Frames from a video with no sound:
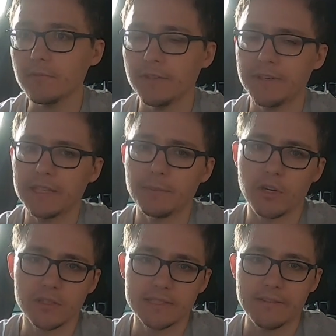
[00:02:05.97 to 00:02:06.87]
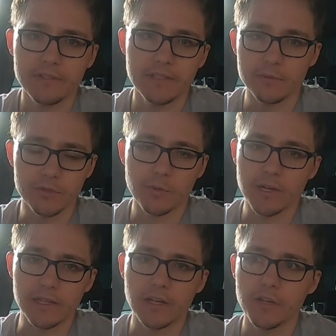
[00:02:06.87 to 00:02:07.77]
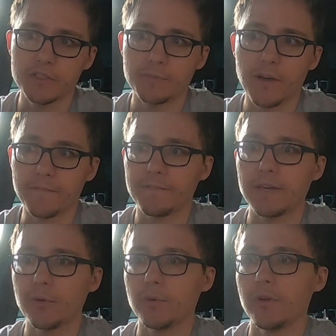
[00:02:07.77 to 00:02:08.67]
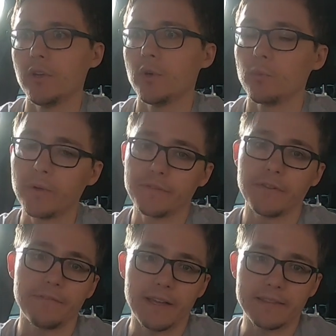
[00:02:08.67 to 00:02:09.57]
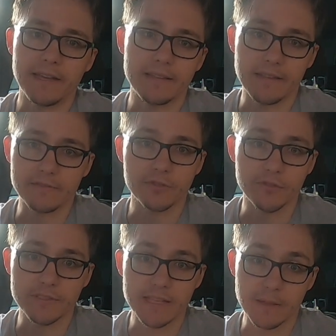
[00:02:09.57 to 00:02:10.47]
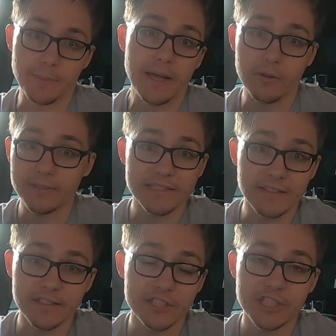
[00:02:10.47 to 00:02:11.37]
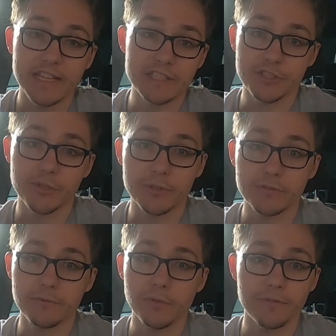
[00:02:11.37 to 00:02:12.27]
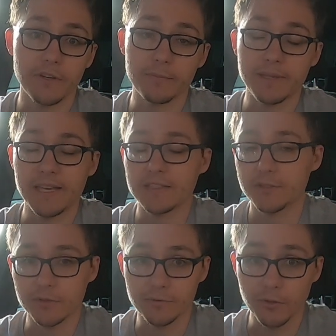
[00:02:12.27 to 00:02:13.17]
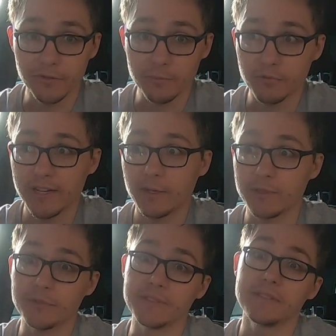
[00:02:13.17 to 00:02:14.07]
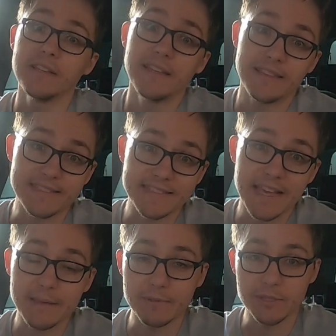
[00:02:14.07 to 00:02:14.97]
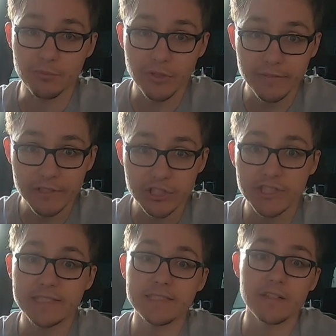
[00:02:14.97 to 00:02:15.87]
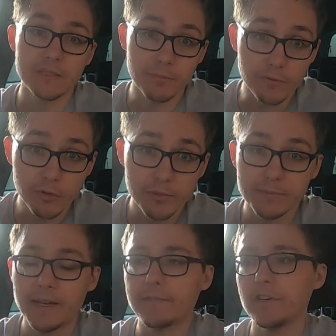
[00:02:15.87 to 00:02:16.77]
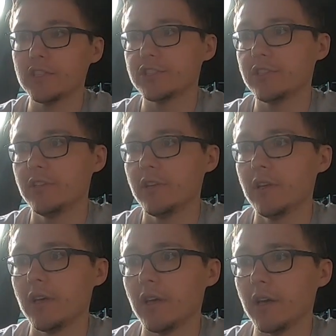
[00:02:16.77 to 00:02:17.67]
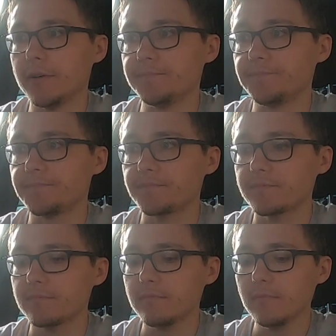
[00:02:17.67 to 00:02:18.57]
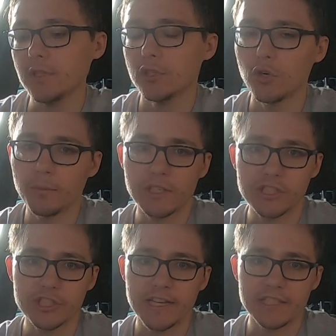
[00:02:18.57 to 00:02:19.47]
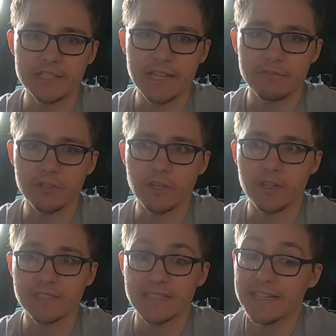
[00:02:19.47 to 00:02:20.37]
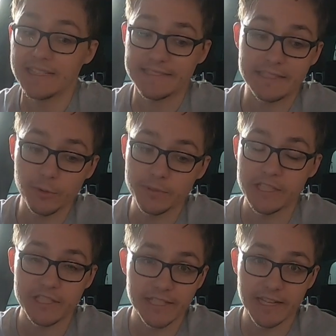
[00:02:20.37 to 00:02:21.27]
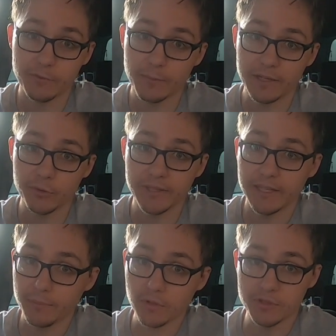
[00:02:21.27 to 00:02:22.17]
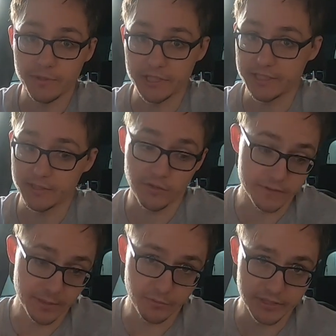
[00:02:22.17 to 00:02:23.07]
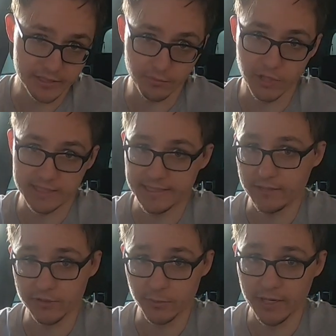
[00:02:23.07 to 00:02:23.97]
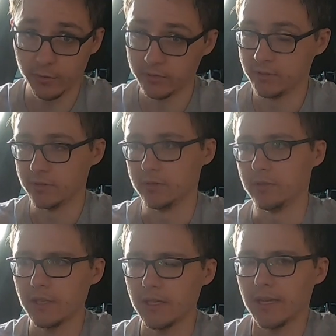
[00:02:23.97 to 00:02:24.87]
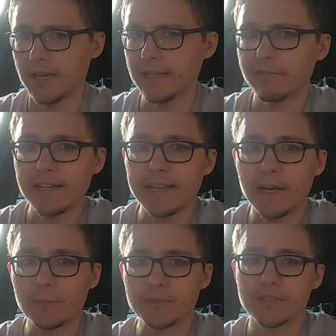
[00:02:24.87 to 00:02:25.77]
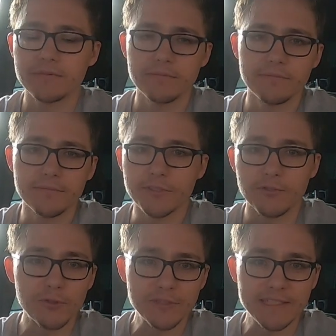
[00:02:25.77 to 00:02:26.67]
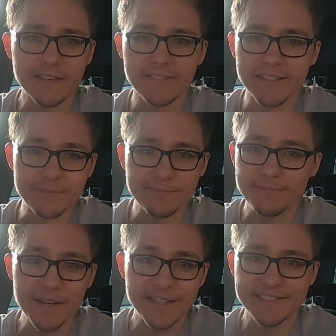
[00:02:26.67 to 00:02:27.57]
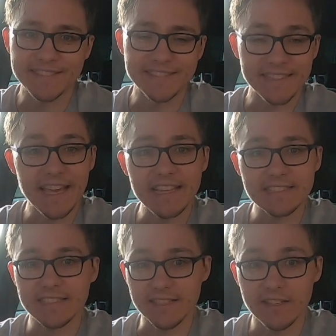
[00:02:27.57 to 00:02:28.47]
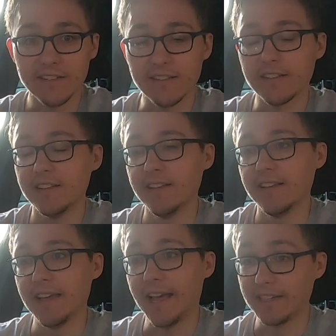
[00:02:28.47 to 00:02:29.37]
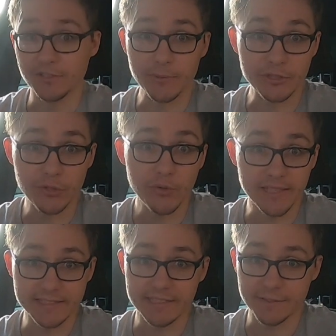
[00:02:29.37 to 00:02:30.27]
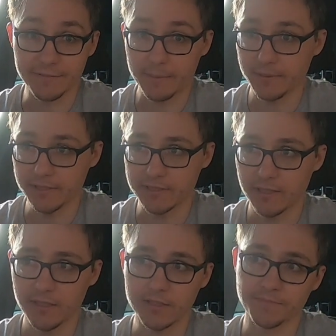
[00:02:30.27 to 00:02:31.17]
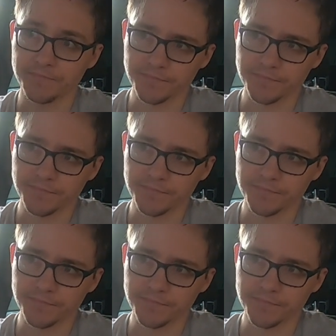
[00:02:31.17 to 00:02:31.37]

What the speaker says: I think in the Mark 7 it was quite close, but I feel with the fact that they've sort of said the power isn't going to change, it's 245 PS, 245 brake, which was the same as the previous GTI's performance pack version. Not much has changed in that regards. Still potentially going to have a manual gearbox, which is obviously brings the price down as well. And that really helps your ordinary person to get into the car and to enjoy such a fabulous car.